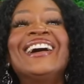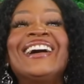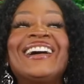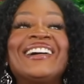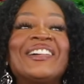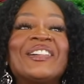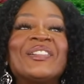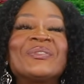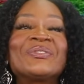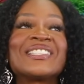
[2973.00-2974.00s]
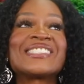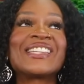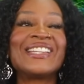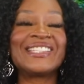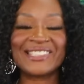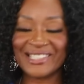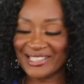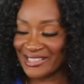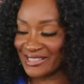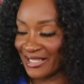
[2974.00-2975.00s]
Um, is there anything
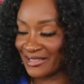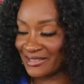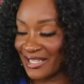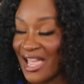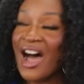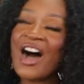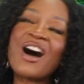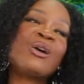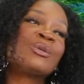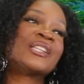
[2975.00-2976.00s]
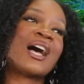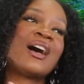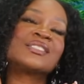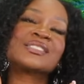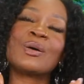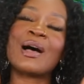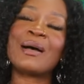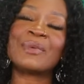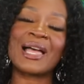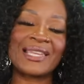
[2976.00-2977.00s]
else I need to say? Oh, y'all, so
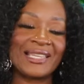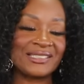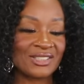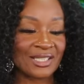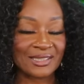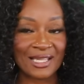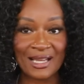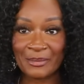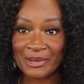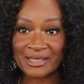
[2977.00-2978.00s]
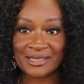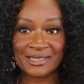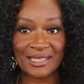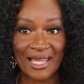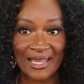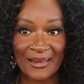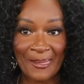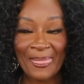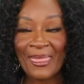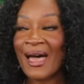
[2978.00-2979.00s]
I'm, I can't check the comments today.
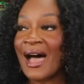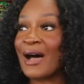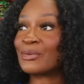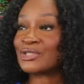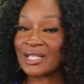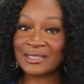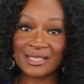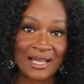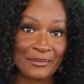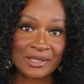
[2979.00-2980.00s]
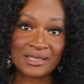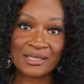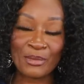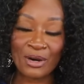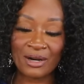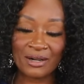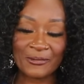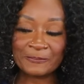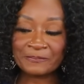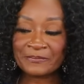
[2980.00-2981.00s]
I will check the comments tomorrow.
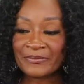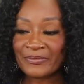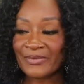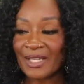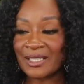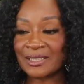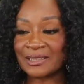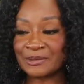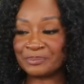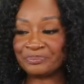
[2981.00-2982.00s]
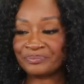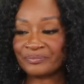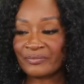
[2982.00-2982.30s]
Um,